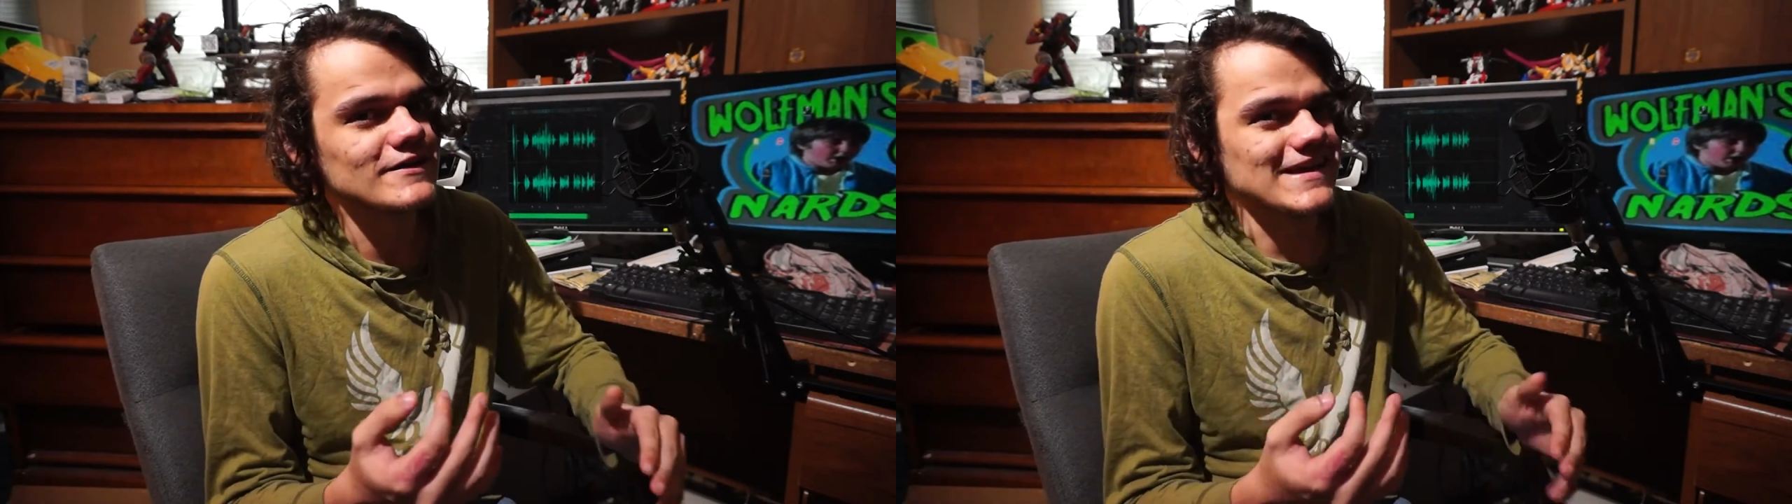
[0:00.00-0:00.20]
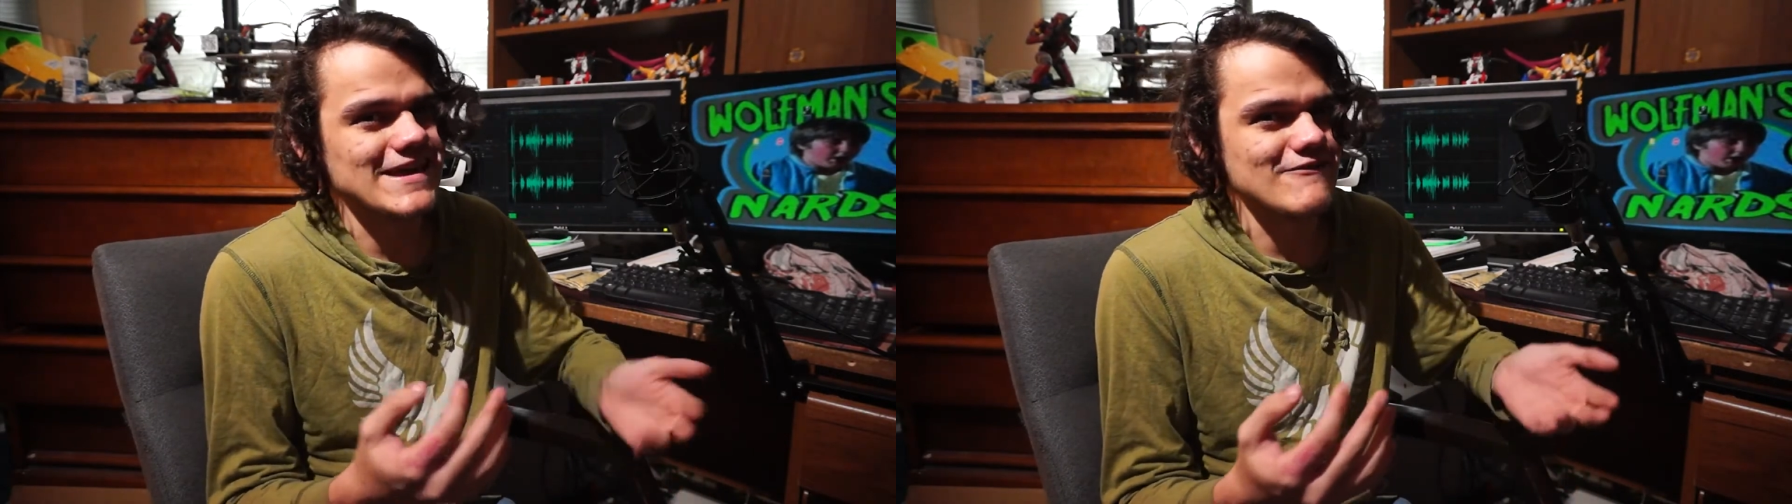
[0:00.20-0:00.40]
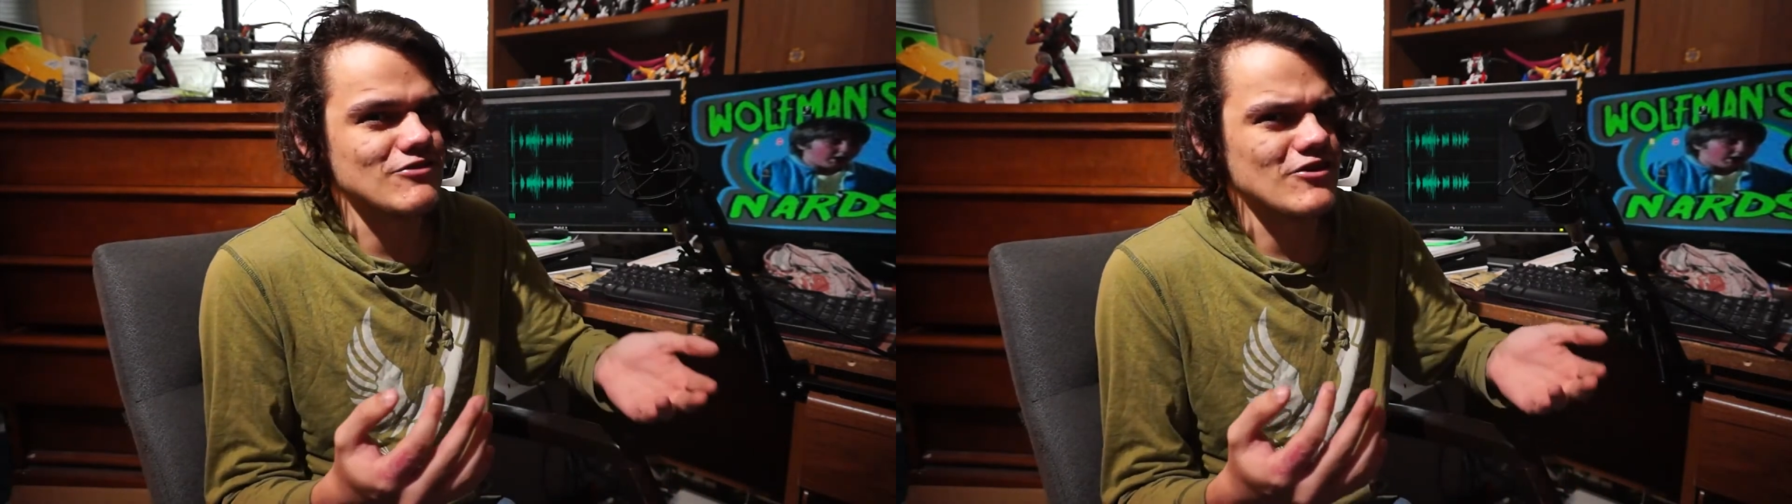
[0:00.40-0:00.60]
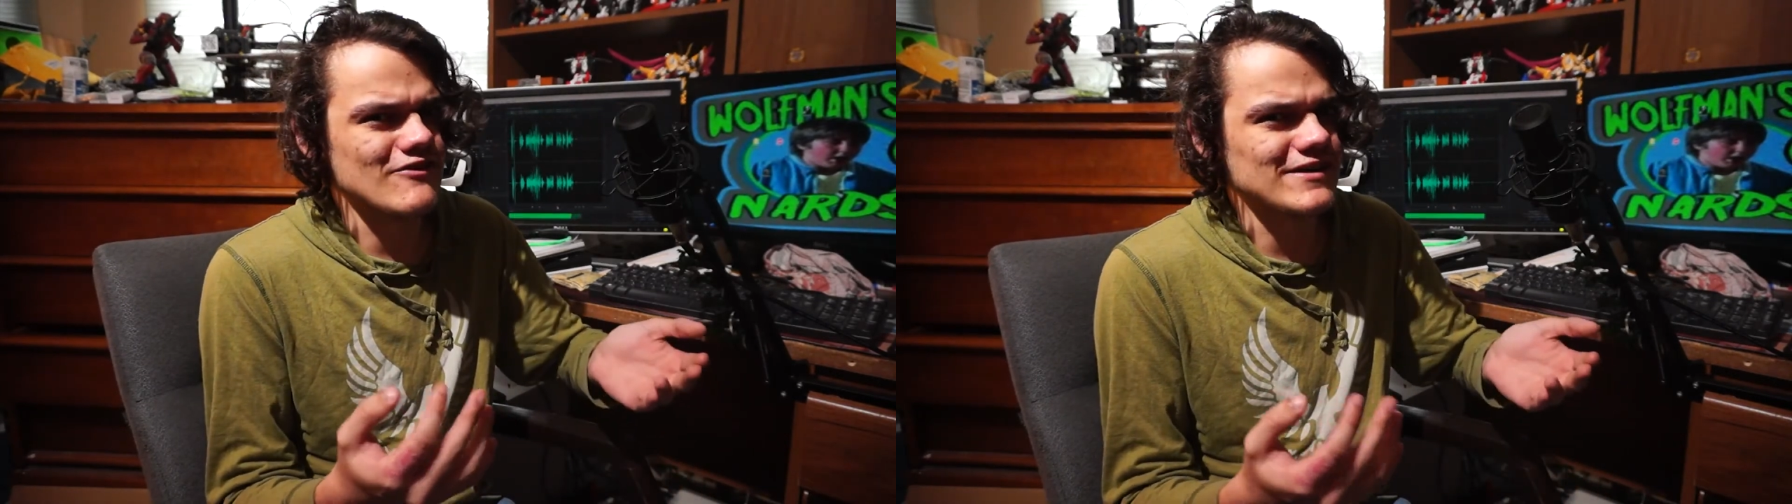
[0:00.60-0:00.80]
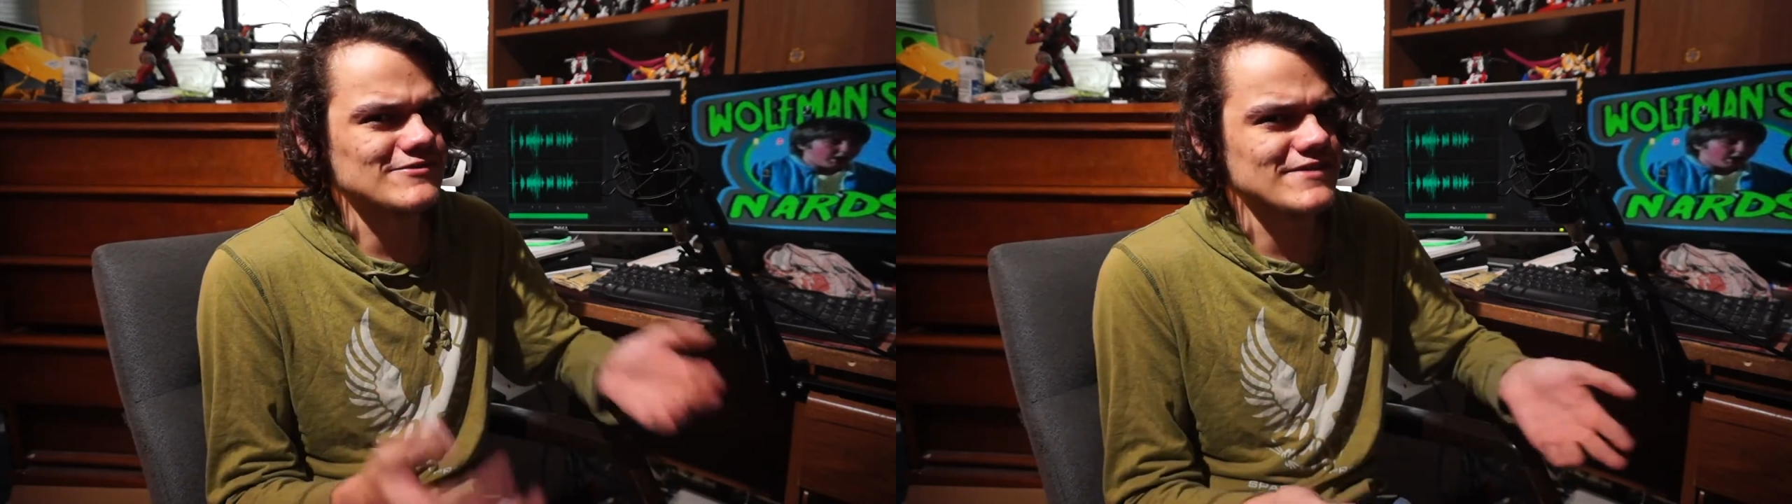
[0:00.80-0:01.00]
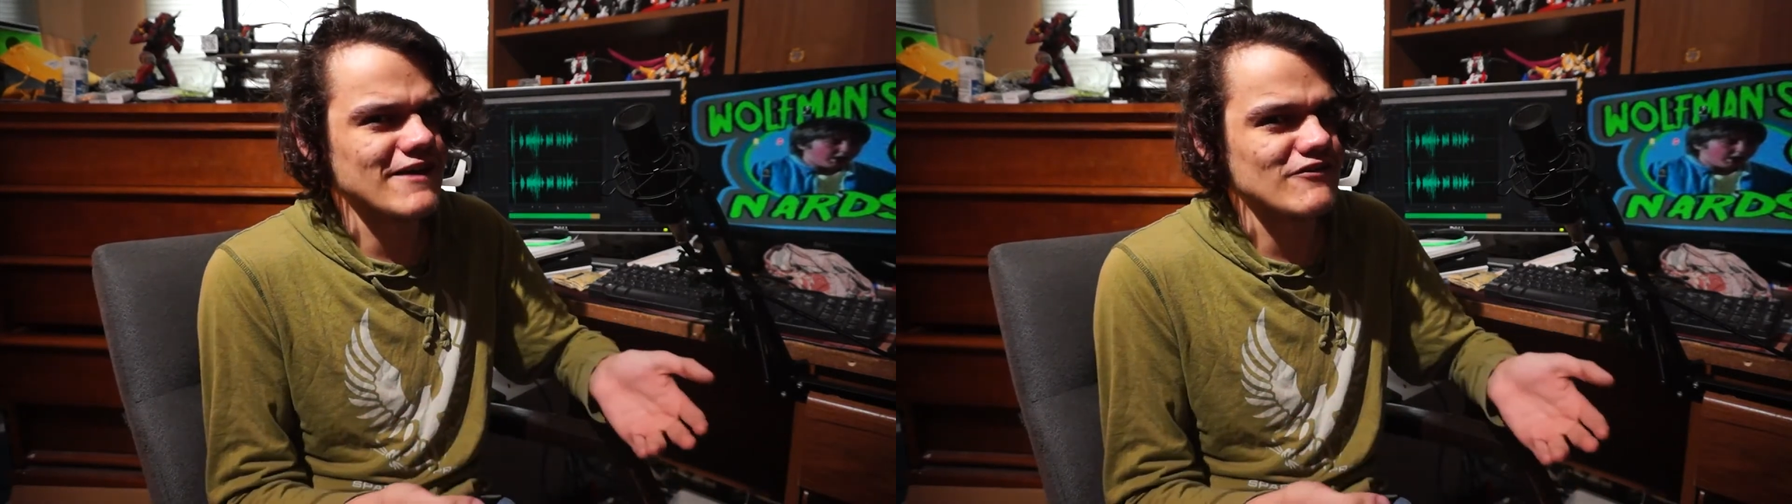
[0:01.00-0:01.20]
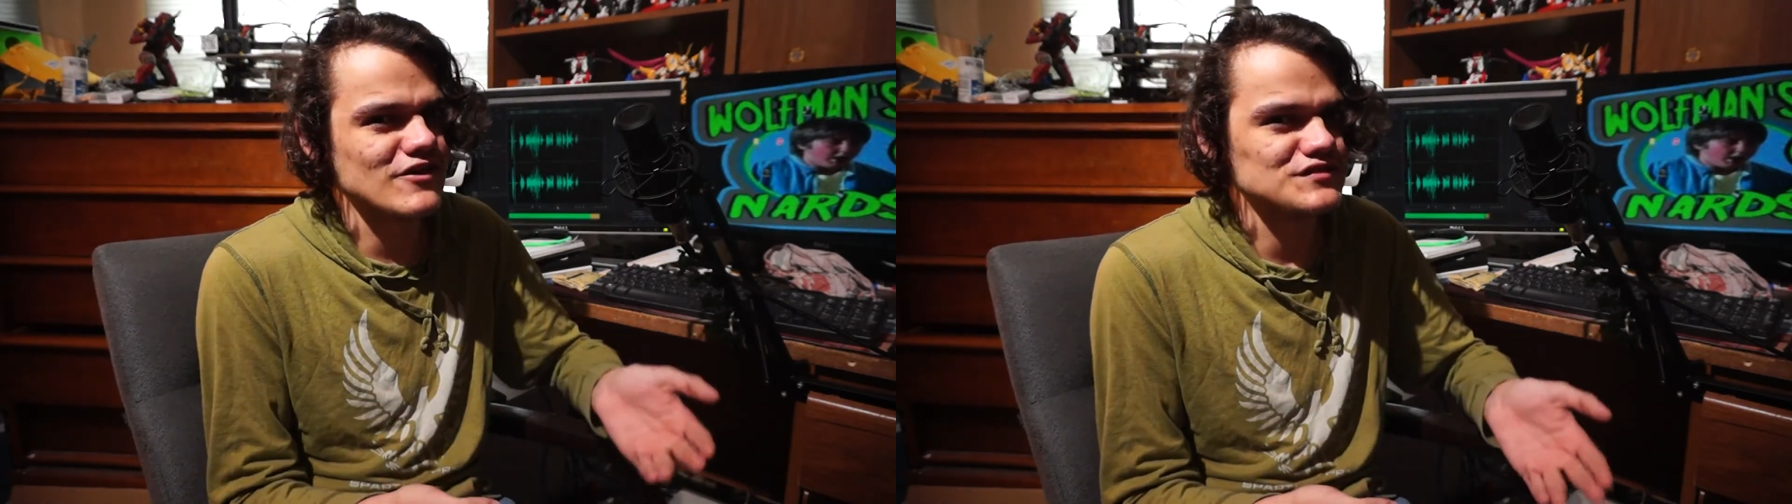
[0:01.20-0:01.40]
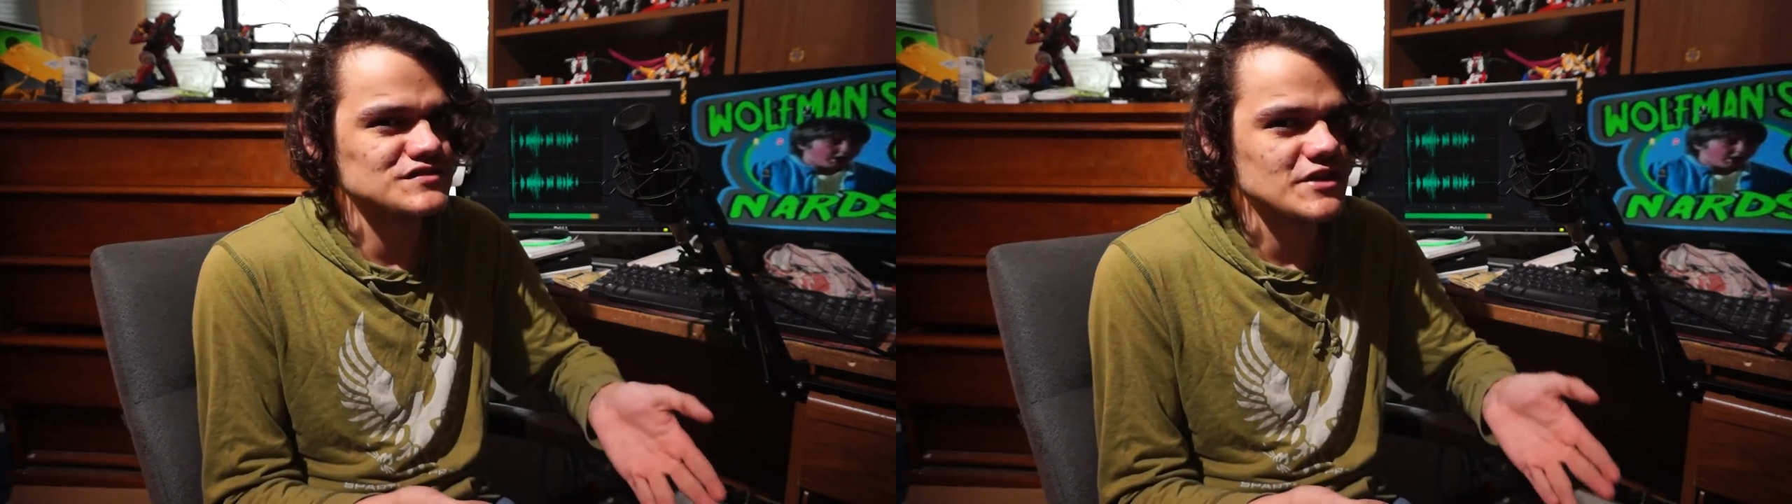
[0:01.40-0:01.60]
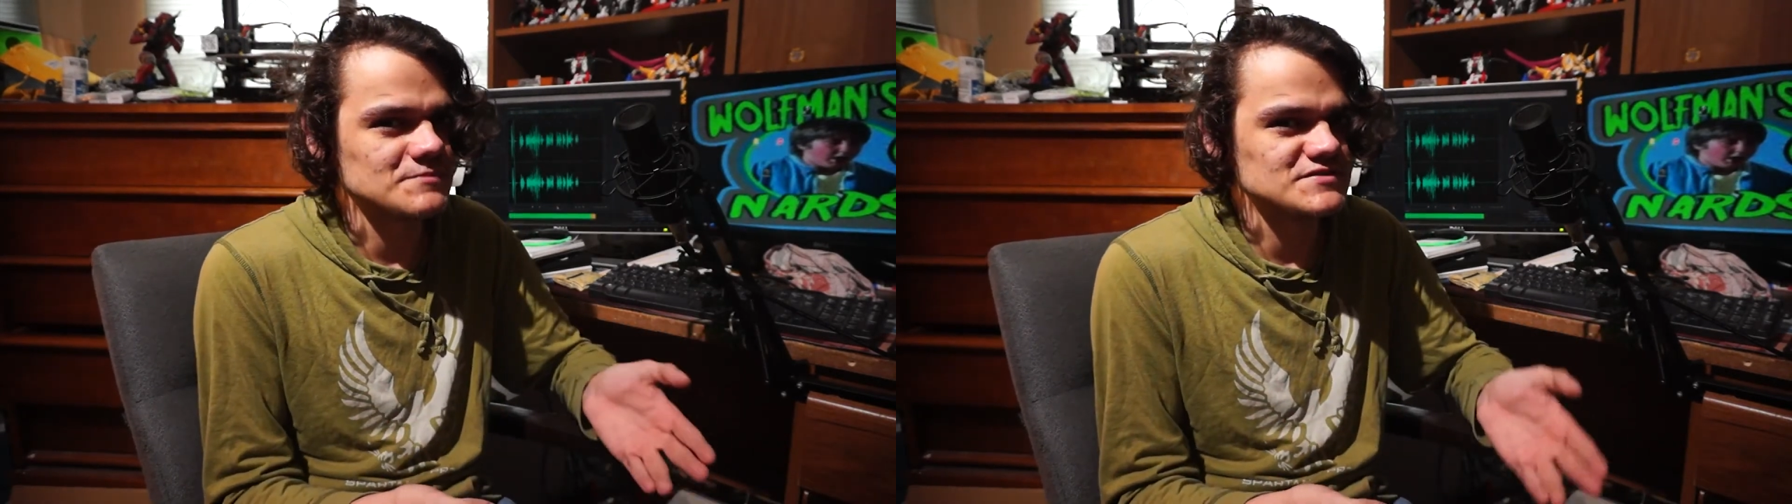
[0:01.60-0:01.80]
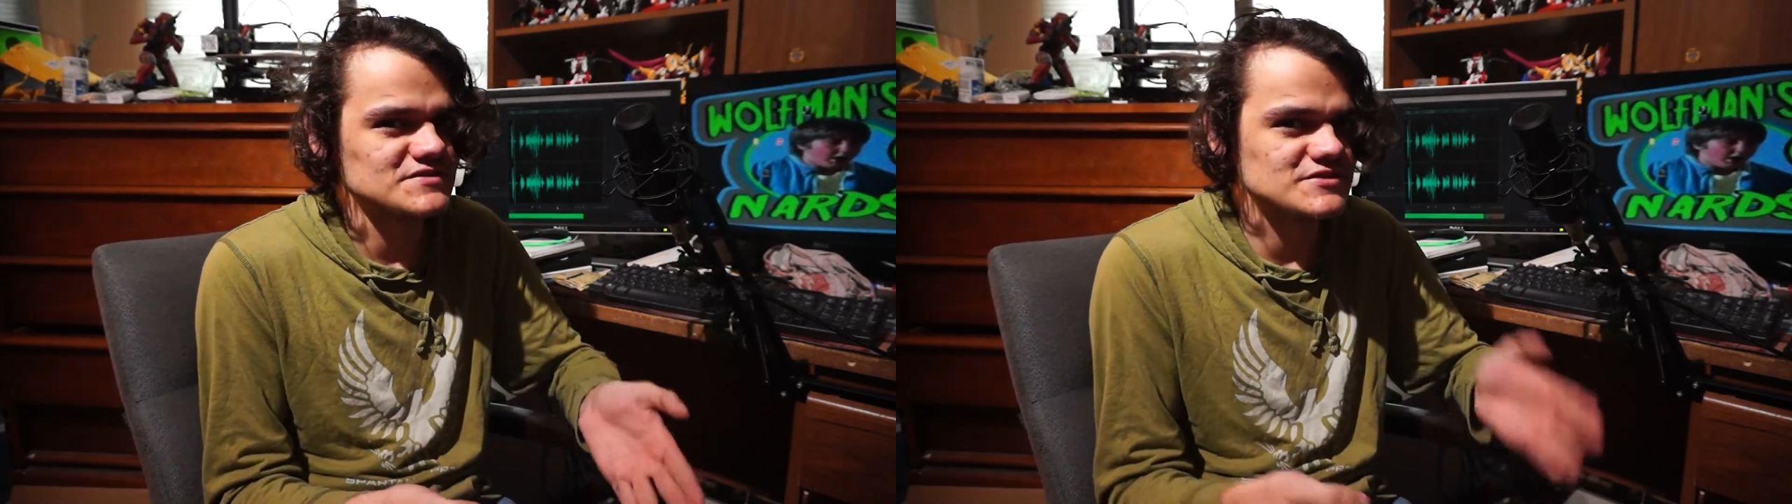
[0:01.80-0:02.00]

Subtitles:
Even though I don't have enough subs